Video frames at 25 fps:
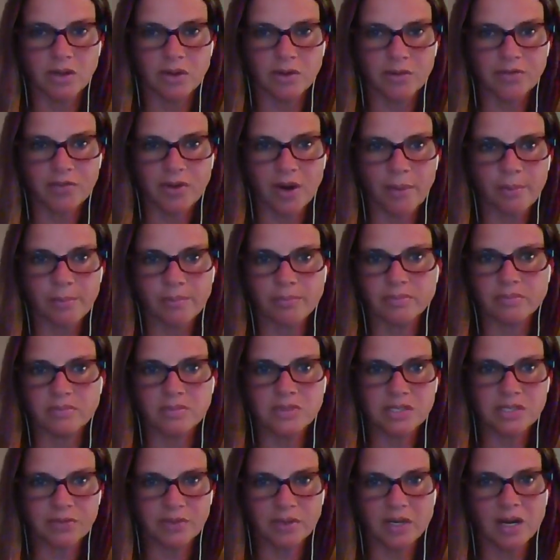from
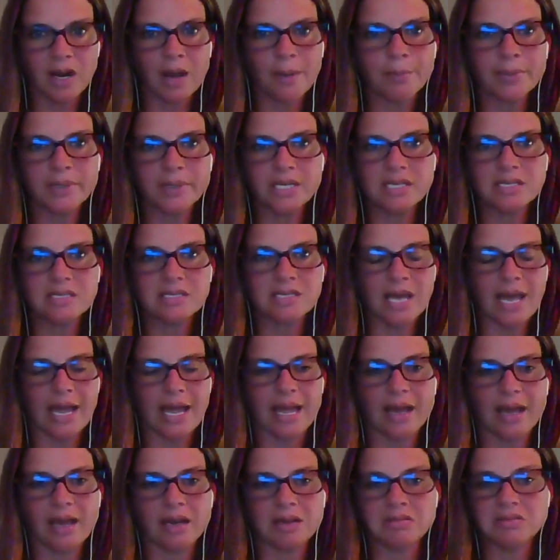different companies,
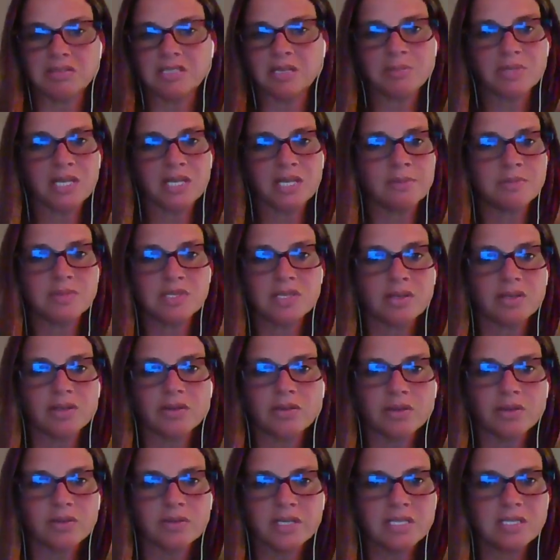and sometimes they're
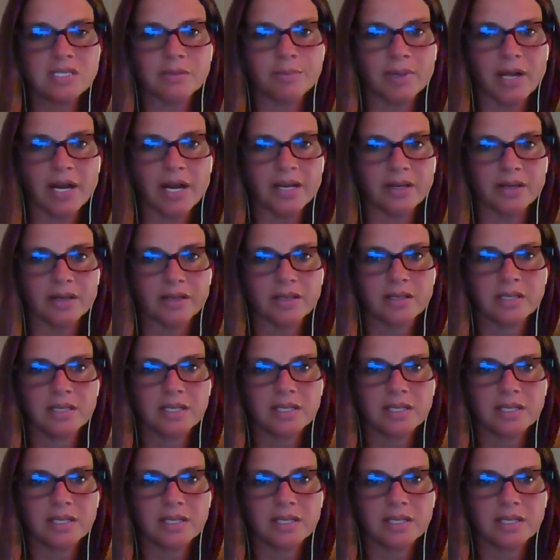your only supplier